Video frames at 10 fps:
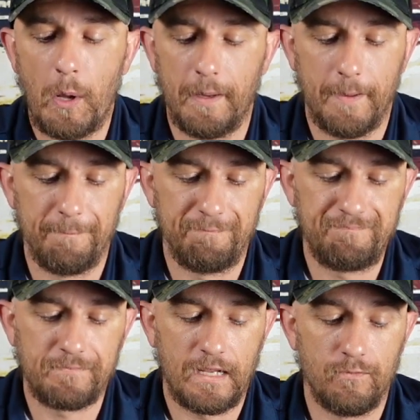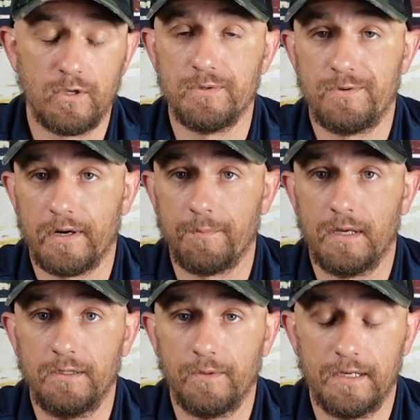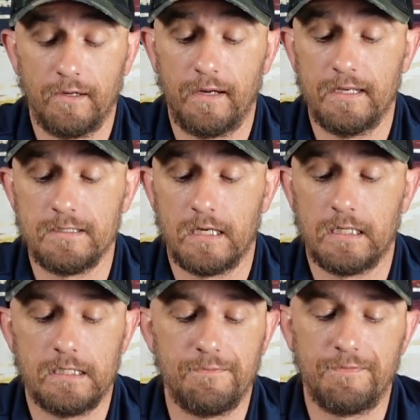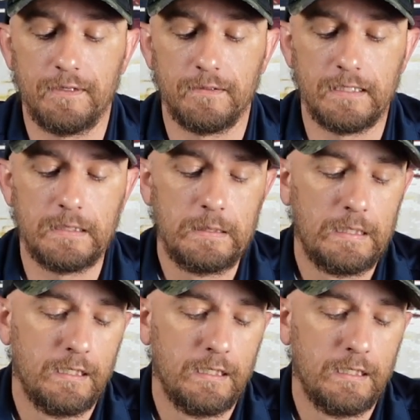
I would always recommend you getting your hands on it and feeling it.